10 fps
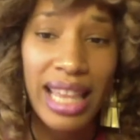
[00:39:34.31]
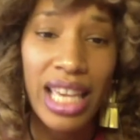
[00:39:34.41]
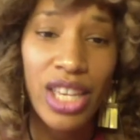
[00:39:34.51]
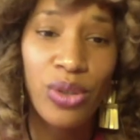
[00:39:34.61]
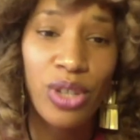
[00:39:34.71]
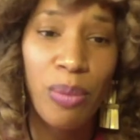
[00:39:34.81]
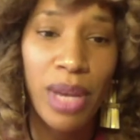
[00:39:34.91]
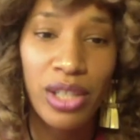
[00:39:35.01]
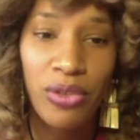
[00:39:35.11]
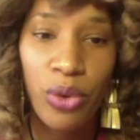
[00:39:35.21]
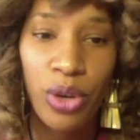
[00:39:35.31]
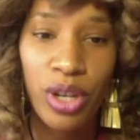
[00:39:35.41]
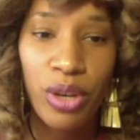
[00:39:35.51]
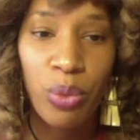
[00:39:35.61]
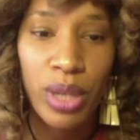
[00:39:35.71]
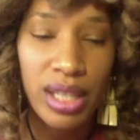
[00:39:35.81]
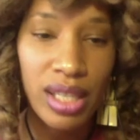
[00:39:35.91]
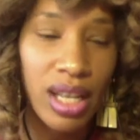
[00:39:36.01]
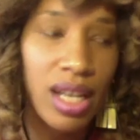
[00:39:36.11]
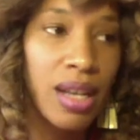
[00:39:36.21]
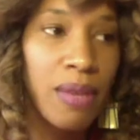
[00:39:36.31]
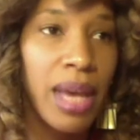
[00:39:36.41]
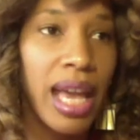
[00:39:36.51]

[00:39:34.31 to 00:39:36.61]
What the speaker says: thank you so much for your wisdom